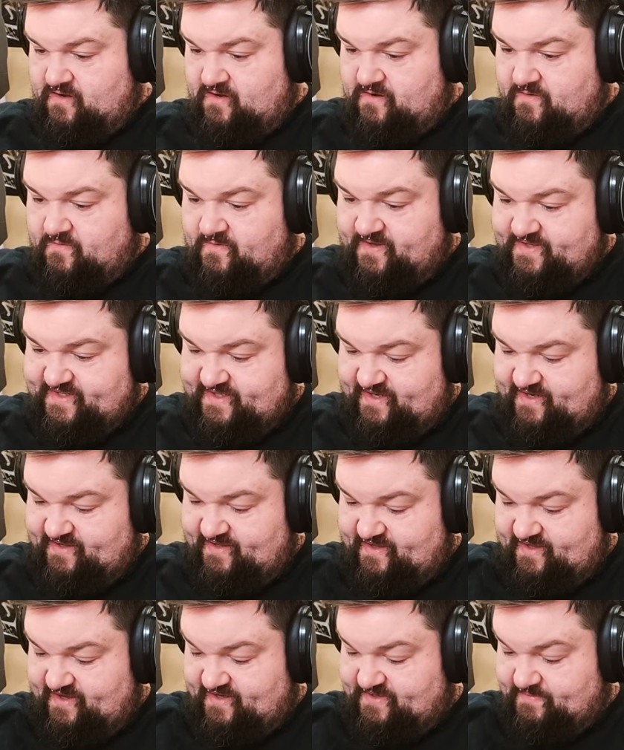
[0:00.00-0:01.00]
What's
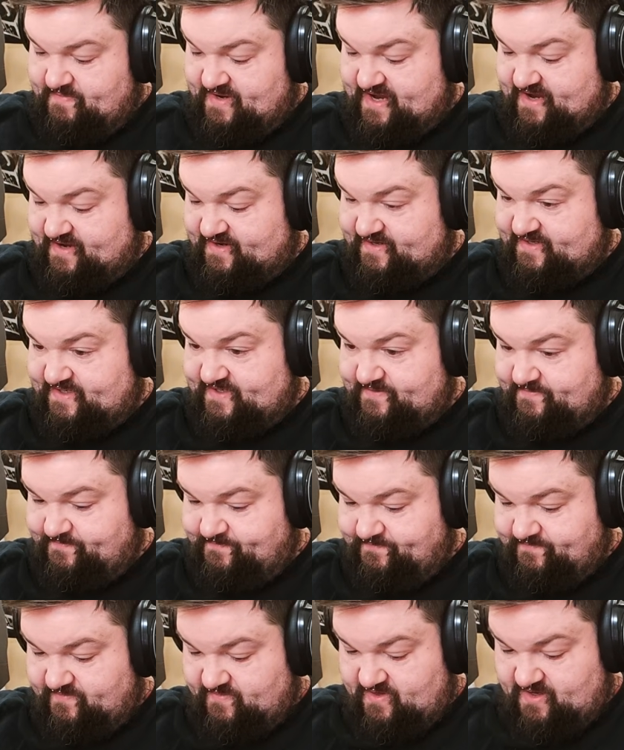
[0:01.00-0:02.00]
in this box?
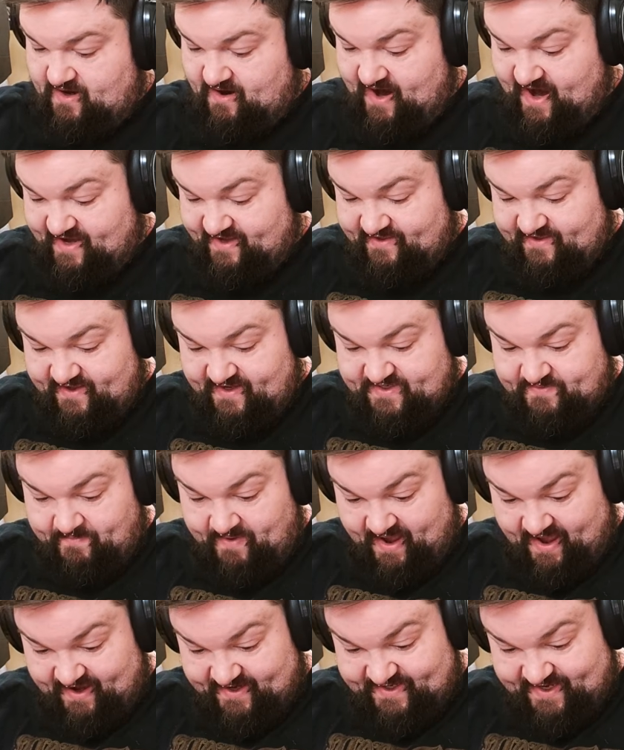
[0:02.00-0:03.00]
All right, this
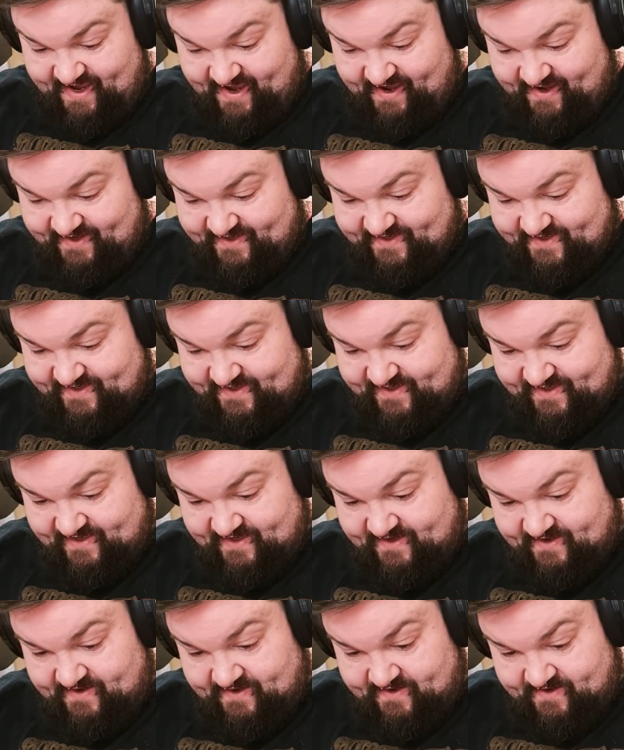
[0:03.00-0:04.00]
box has
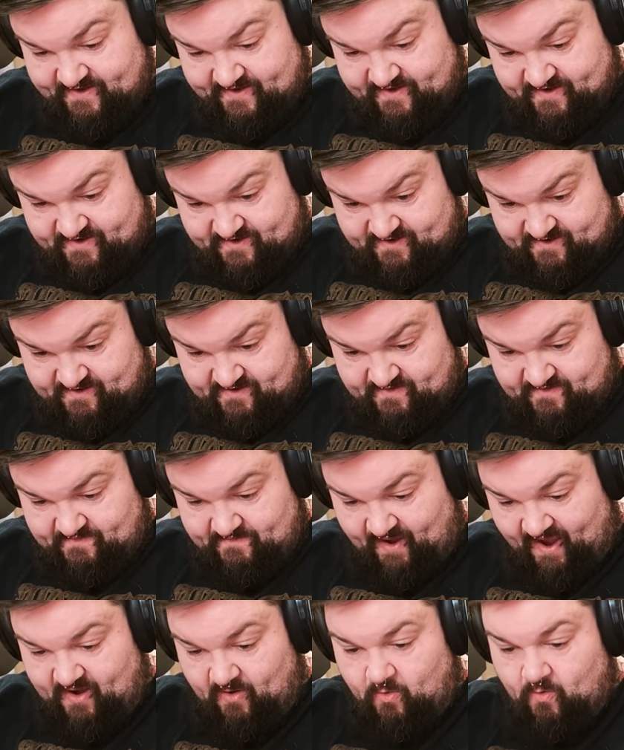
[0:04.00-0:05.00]

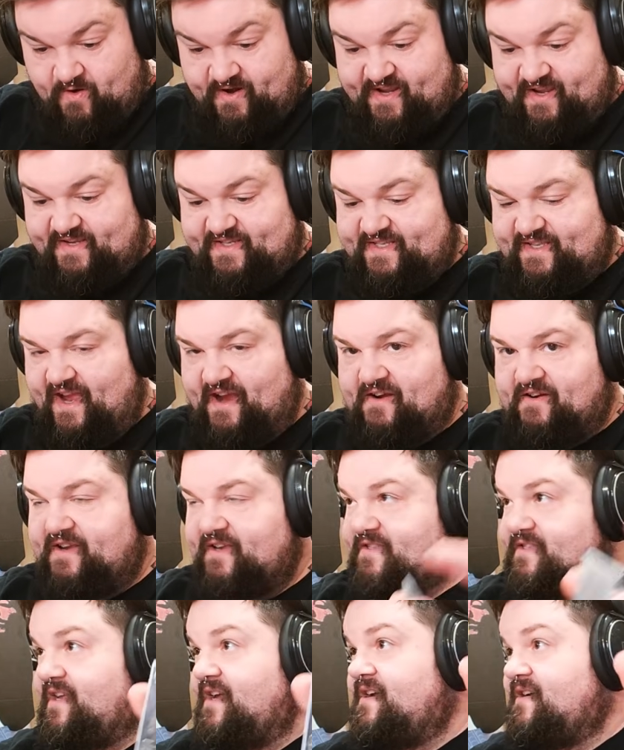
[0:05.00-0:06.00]
my Horny
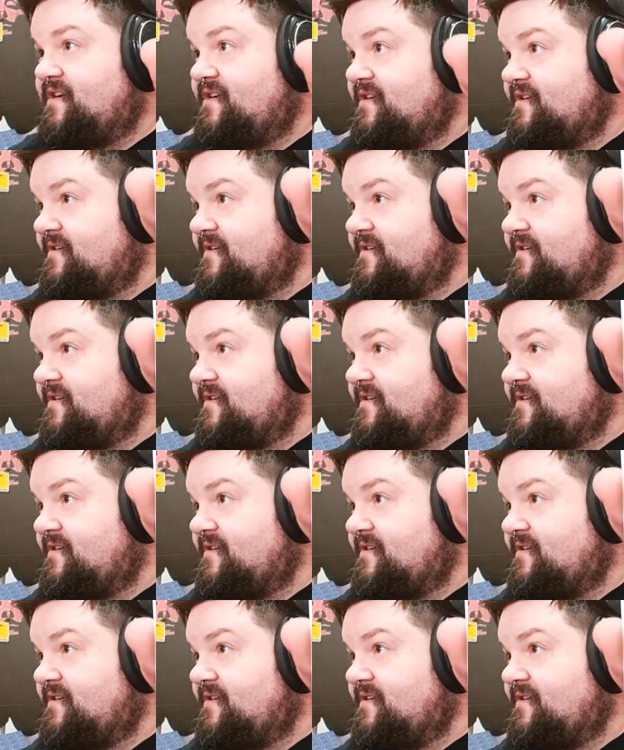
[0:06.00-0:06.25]
Astarion deck,